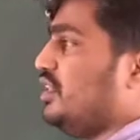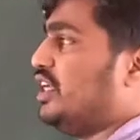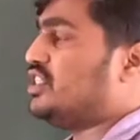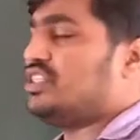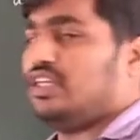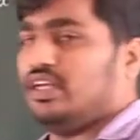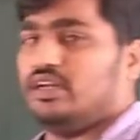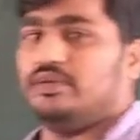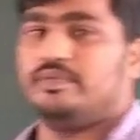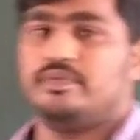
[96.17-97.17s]
with HCl,
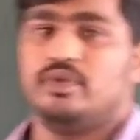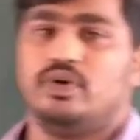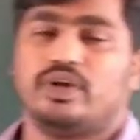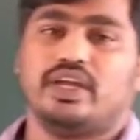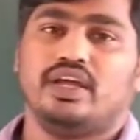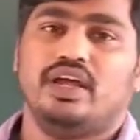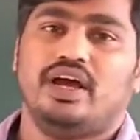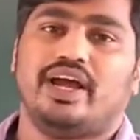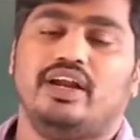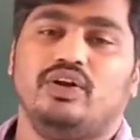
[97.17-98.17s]
okay,
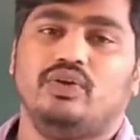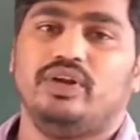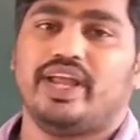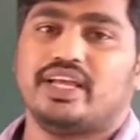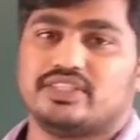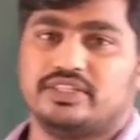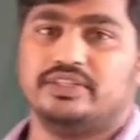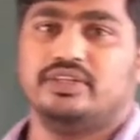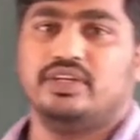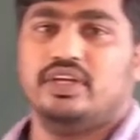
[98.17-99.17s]
hydrochloric acid.
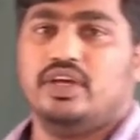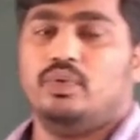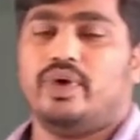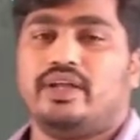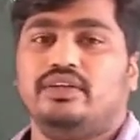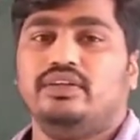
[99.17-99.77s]
When